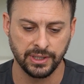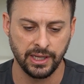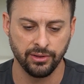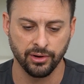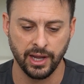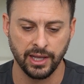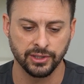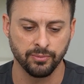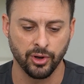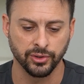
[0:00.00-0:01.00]
either a
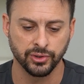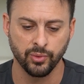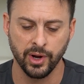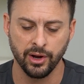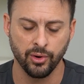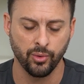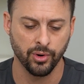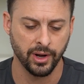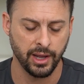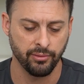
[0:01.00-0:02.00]
small square
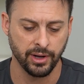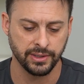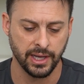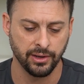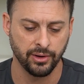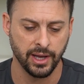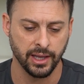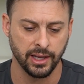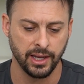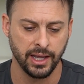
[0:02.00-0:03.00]
or a rectangle. I
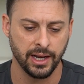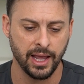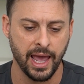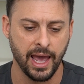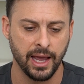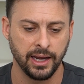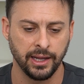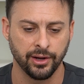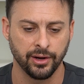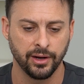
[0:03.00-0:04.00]
can hit add
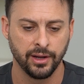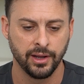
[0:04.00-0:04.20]
here.